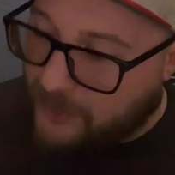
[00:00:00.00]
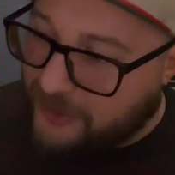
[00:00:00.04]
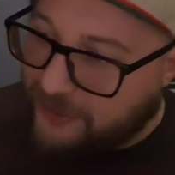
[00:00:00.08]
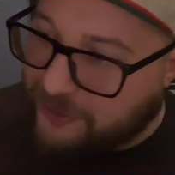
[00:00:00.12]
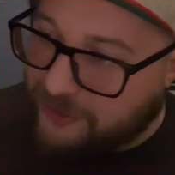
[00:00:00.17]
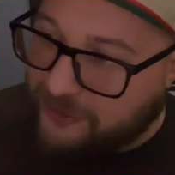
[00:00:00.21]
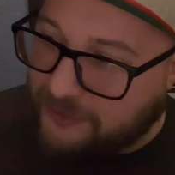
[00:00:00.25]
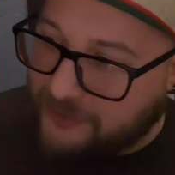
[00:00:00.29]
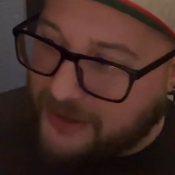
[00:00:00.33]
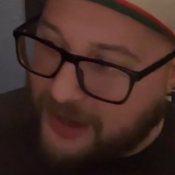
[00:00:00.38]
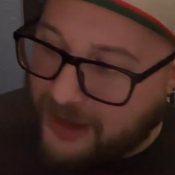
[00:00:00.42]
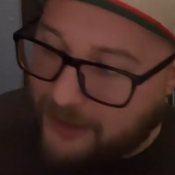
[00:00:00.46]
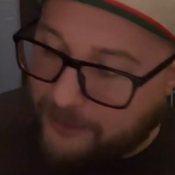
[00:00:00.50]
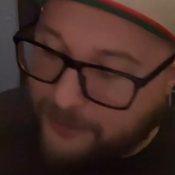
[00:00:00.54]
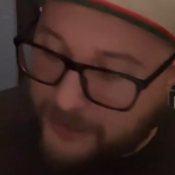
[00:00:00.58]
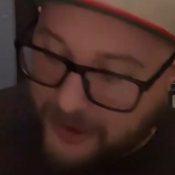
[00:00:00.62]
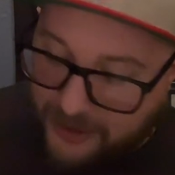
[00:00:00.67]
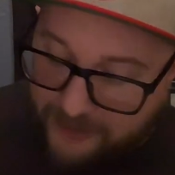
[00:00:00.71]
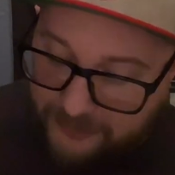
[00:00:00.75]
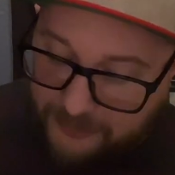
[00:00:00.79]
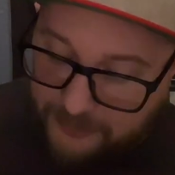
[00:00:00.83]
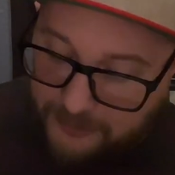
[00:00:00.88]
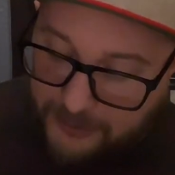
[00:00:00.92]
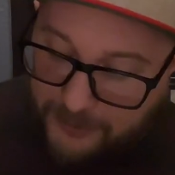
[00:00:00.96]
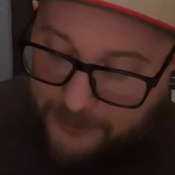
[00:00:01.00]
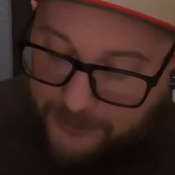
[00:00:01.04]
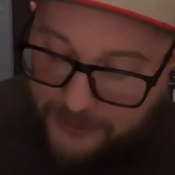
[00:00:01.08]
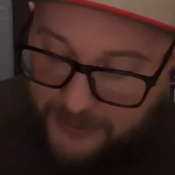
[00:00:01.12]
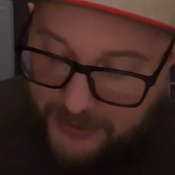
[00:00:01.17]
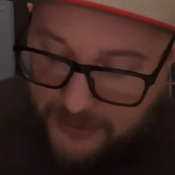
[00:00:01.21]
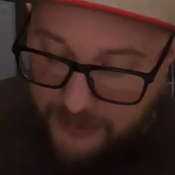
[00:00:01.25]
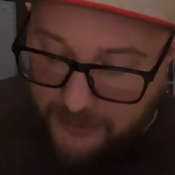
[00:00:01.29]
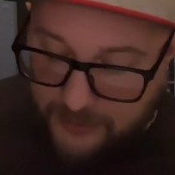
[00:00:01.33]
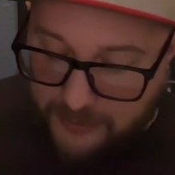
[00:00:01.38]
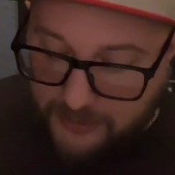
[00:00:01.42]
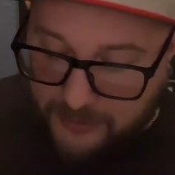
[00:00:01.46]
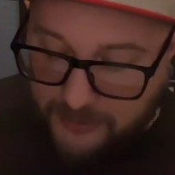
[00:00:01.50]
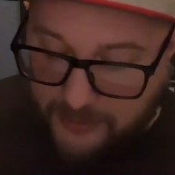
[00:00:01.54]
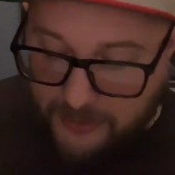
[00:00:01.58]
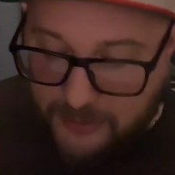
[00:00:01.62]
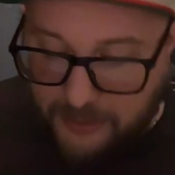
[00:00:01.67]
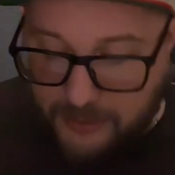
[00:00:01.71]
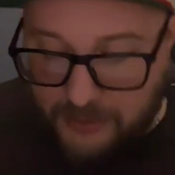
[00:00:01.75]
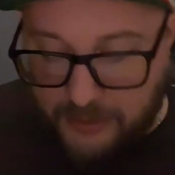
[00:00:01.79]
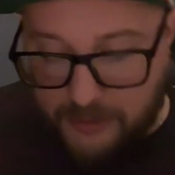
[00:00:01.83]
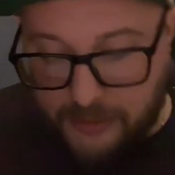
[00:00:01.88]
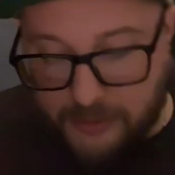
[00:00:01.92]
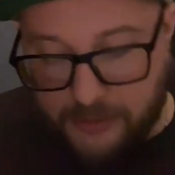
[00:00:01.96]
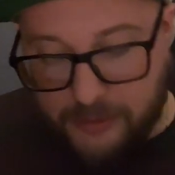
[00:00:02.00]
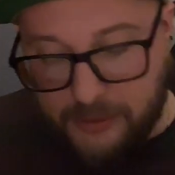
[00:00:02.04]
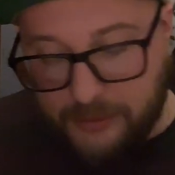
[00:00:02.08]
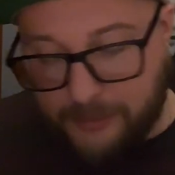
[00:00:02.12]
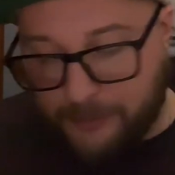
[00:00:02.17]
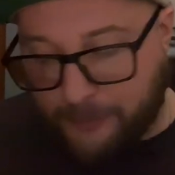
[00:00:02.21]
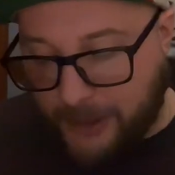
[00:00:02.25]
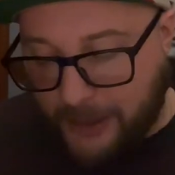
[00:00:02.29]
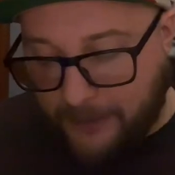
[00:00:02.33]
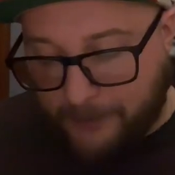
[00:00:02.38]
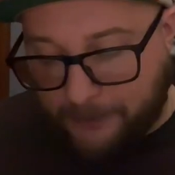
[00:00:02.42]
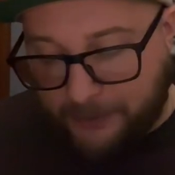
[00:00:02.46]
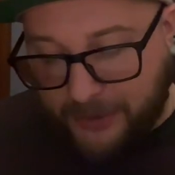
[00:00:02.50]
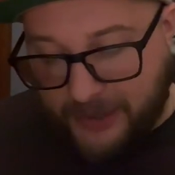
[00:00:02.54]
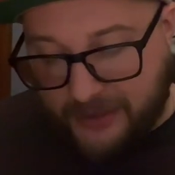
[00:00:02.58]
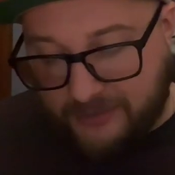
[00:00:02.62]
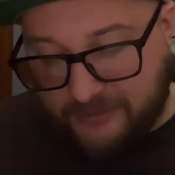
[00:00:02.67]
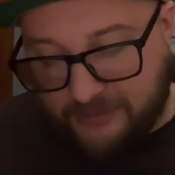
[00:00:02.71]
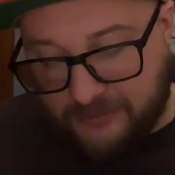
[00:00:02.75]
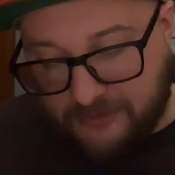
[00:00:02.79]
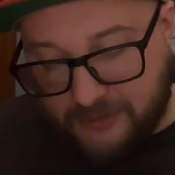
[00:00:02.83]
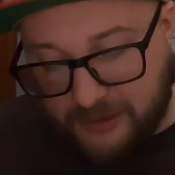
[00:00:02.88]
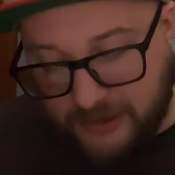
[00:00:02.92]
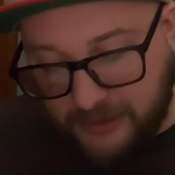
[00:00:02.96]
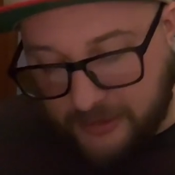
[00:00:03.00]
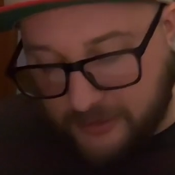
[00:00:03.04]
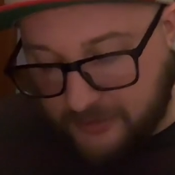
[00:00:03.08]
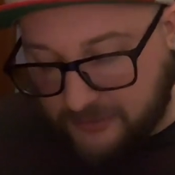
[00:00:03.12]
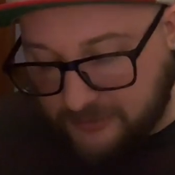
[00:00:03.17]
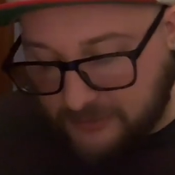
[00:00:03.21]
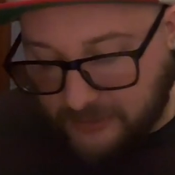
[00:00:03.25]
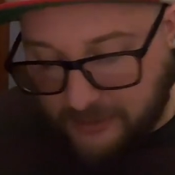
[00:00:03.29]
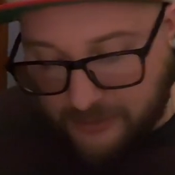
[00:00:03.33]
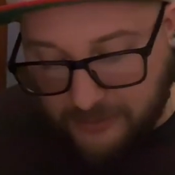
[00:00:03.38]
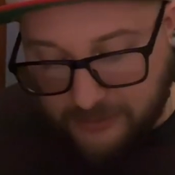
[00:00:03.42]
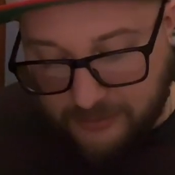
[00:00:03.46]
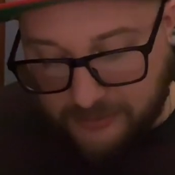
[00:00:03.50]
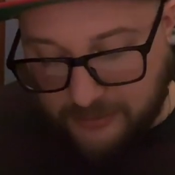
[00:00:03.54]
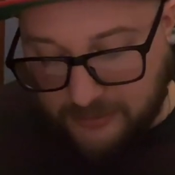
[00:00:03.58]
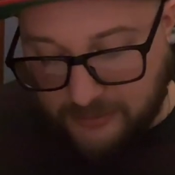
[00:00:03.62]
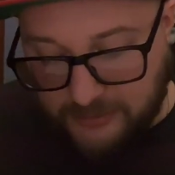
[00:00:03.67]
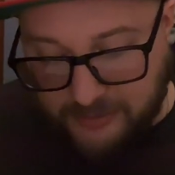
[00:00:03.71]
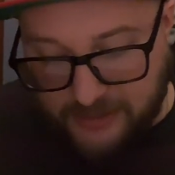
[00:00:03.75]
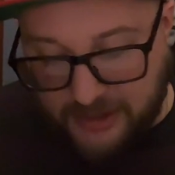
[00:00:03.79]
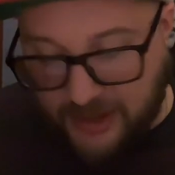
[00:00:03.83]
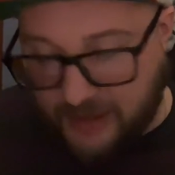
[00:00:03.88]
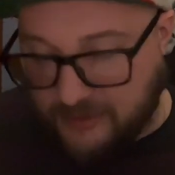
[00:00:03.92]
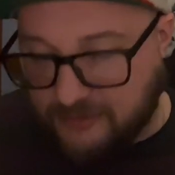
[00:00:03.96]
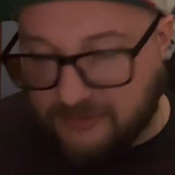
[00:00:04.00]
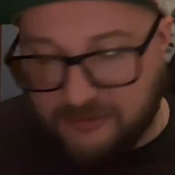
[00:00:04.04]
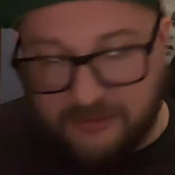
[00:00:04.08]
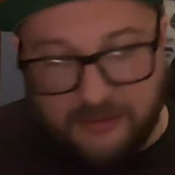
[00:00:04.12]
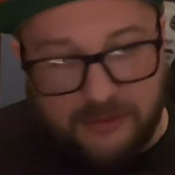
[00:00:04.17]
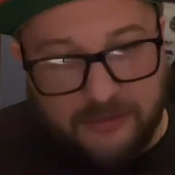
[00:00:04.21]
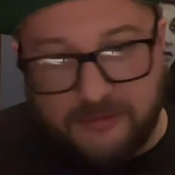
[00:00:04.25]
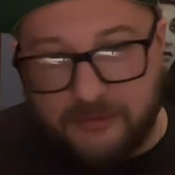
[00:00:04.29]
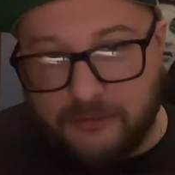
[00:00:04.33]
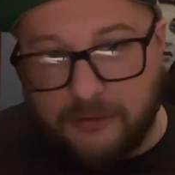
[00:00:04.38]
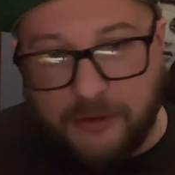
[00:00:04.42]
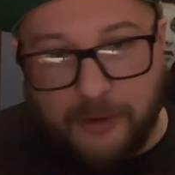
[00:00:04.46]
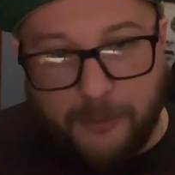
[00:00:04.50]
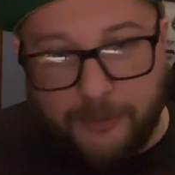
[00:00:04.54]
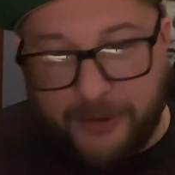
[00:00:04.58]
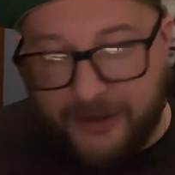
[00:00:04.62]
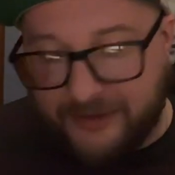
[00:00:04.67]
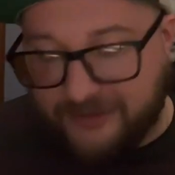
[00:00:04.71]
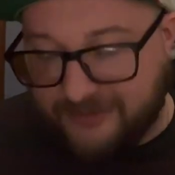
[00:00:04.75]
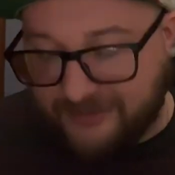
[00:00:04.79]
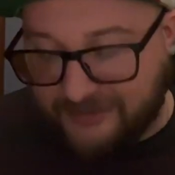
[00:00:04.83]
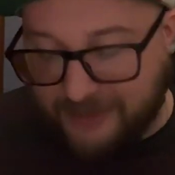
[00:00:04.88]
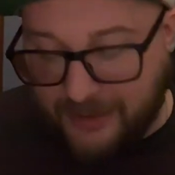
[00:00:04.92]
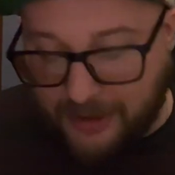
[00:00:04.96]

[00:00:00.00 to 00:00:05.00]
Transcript: When did your dad pass away, Pete? Pop passed 3 years ago. Cancer, it's a real